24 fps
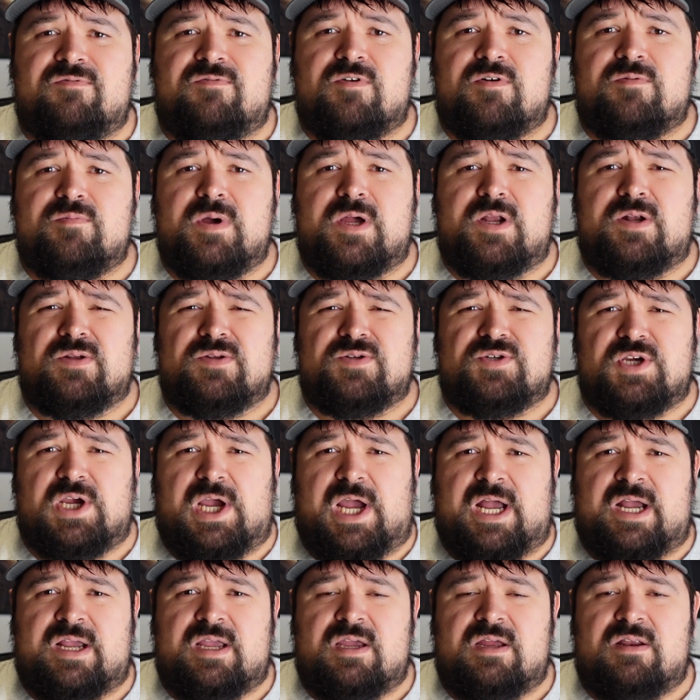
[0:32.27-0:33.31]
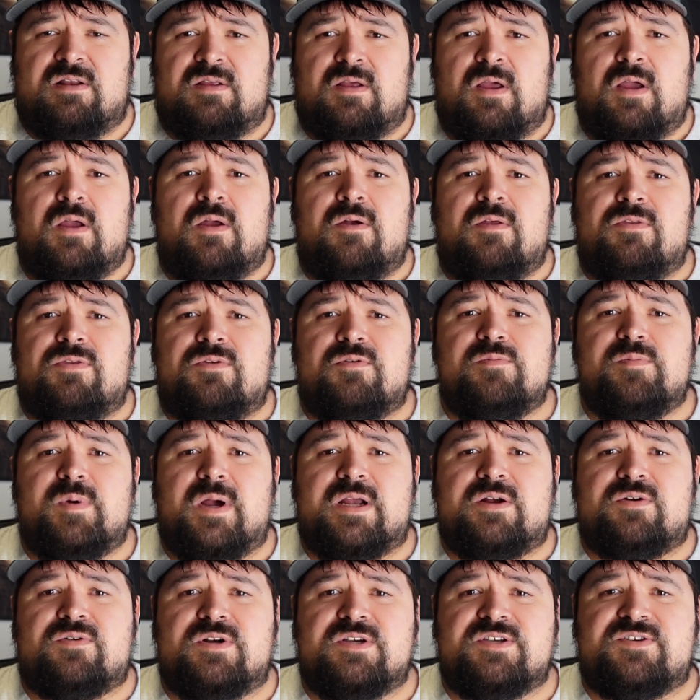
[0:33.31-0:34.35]
full metal jacket through
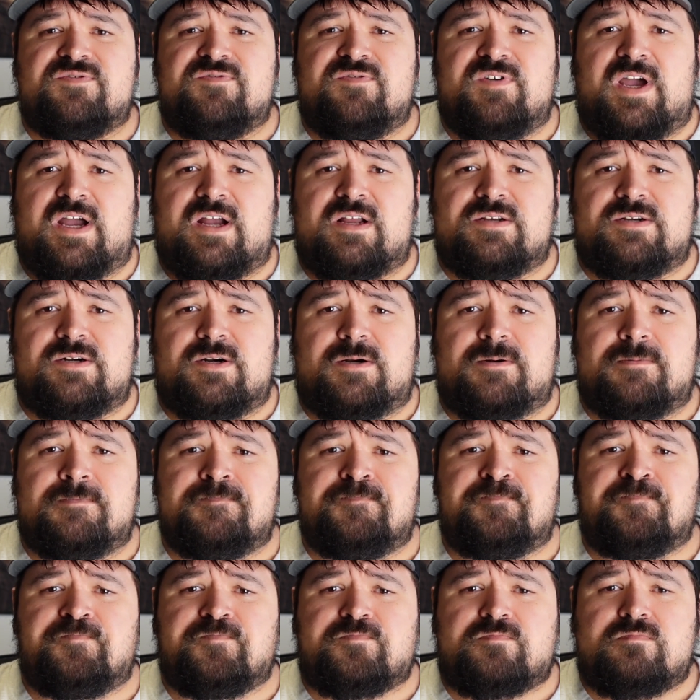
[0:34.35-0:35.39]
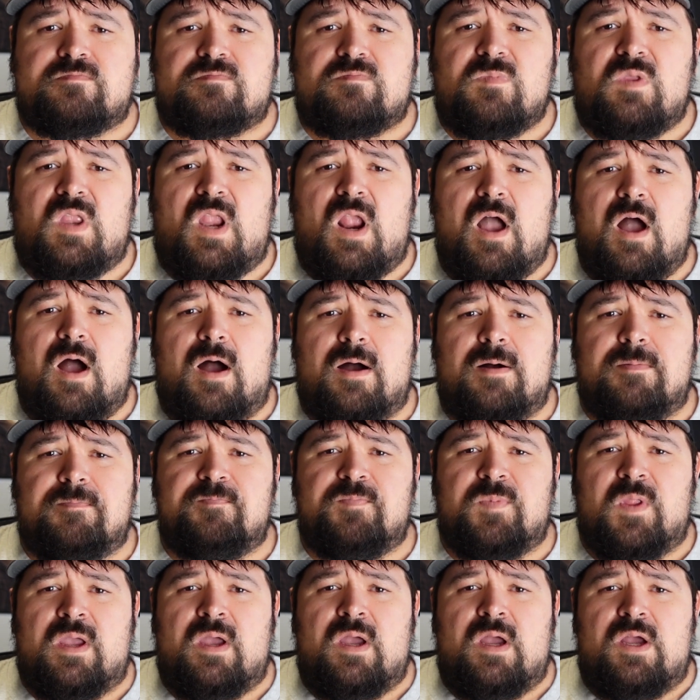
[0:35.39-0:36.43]
my Kriss Vector.
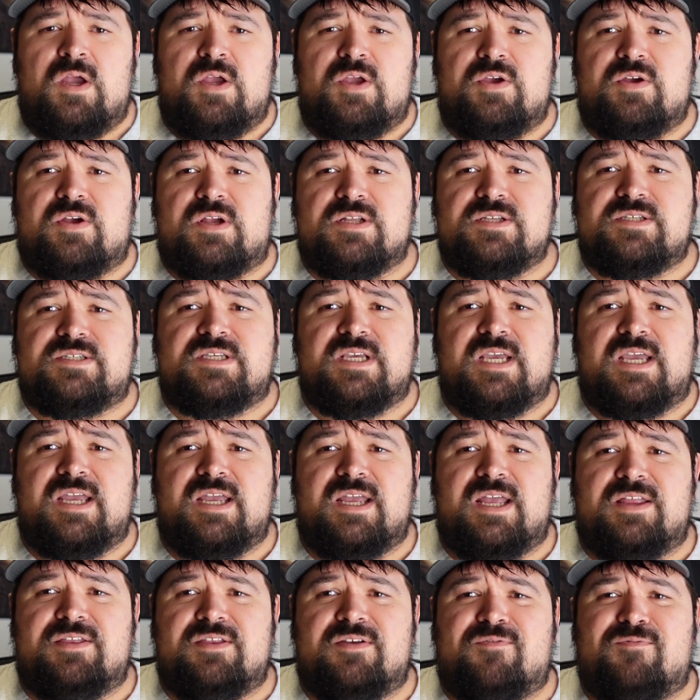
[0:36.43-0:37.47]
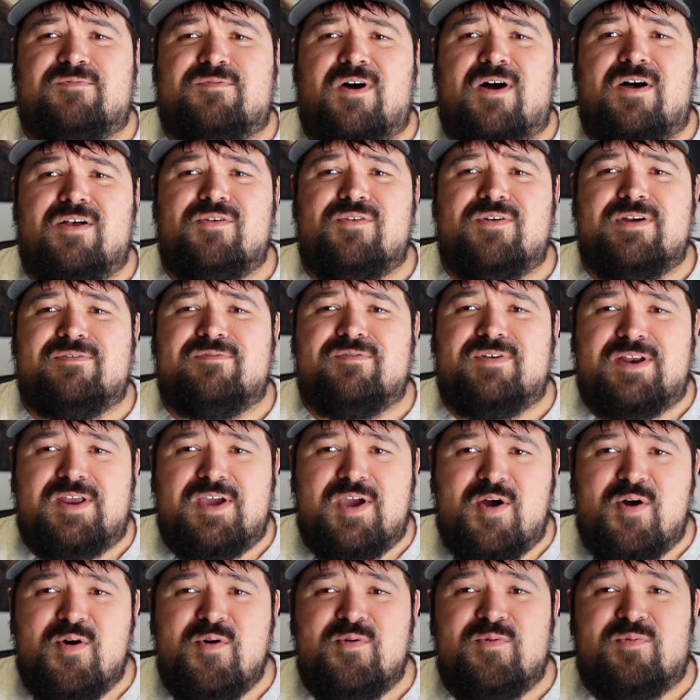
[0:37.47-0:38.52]
Um, you can see in the following
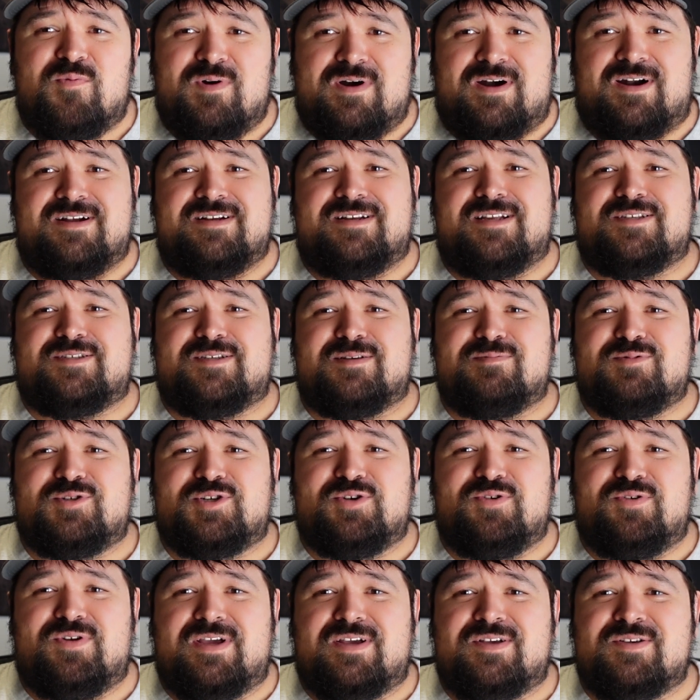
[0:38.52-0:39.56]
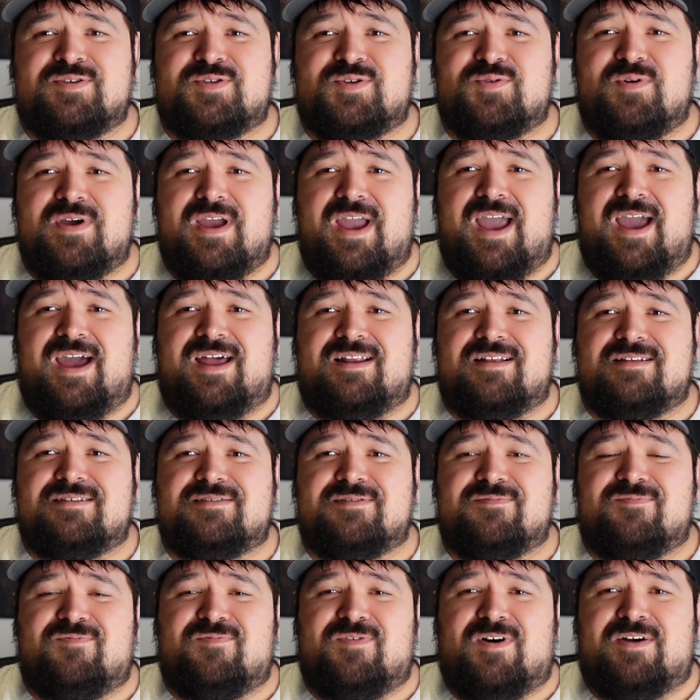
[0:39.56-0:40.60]
video where I did some shooting, so we added
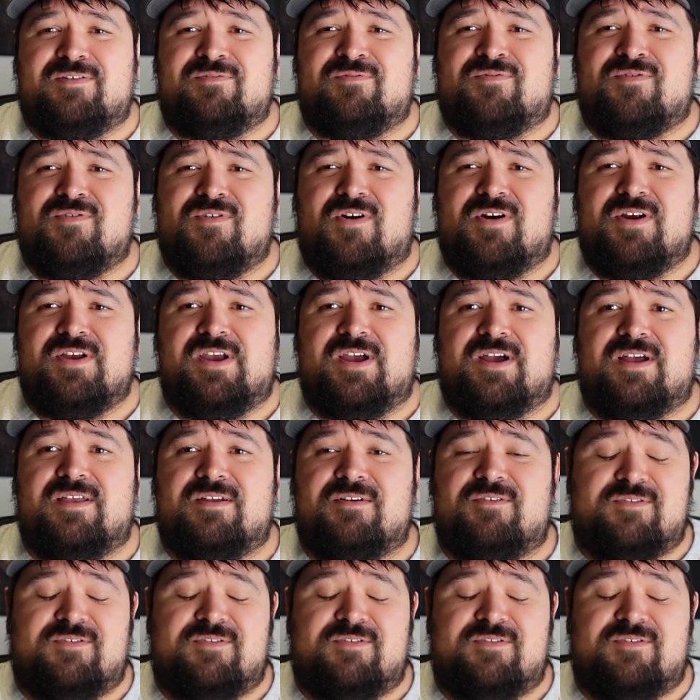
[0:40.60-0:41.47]
some fun for you